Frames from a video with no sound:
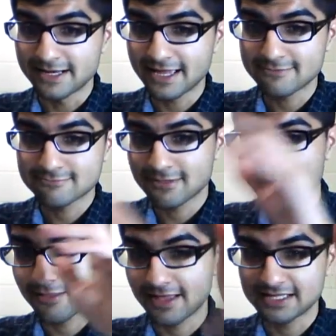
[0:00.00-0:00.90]
Then again,
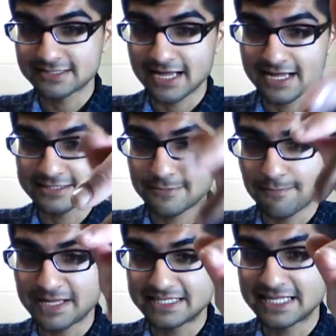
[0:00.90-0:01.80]
thanks guys.
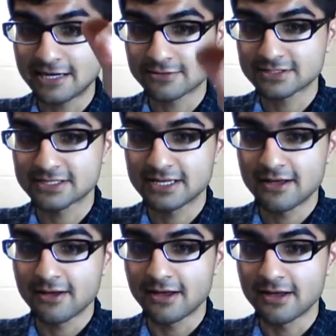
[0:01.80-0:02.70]
Peace out.
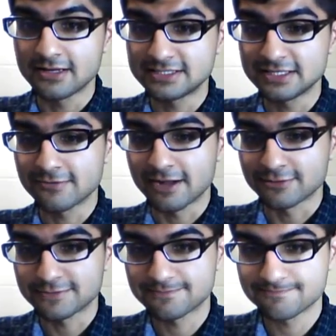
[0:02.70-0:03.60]
See you
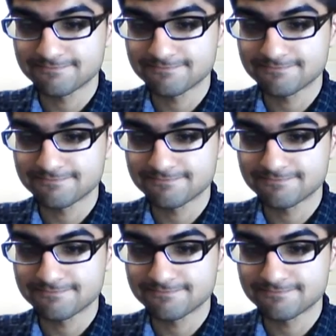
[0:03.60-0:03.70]
around.